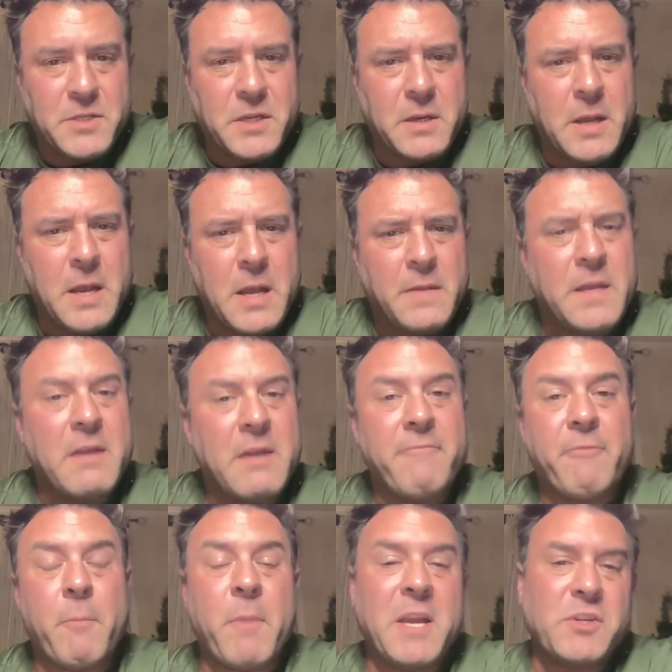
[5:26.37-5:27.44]
And the
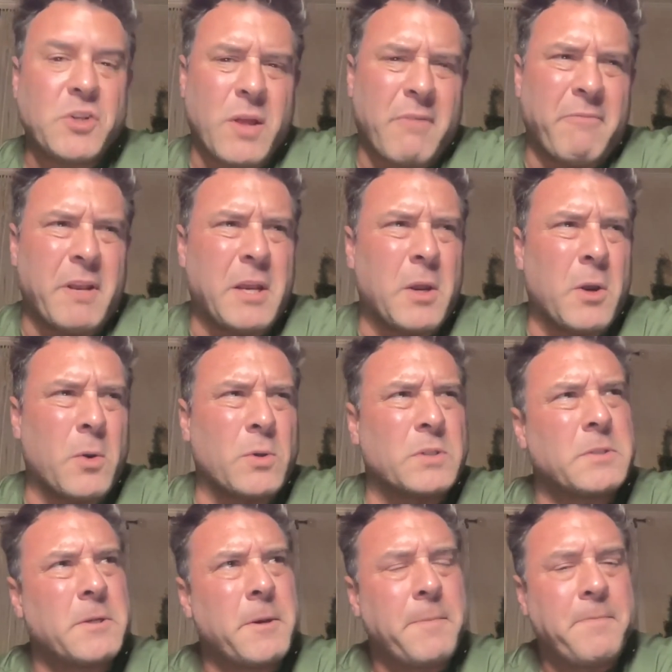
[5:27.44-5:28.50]
information on that video is